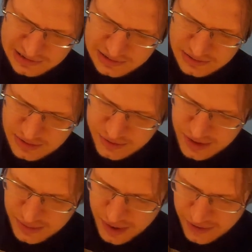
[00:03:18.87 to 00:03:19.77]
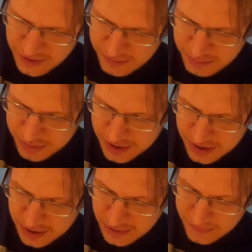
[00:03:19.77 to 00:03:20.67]
It's really wary of
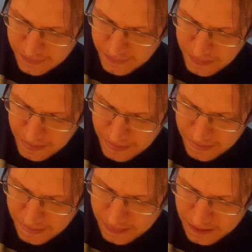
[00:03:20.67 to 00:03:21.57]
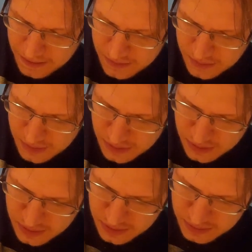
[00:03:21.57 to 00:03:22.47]
breaking it.
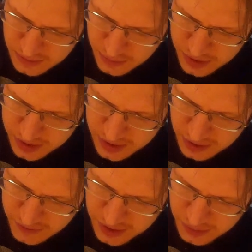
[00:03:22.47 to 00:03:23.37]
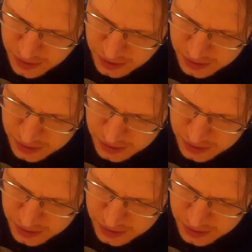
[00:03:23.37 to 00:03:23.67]
I mean, WizKids obviously weren't.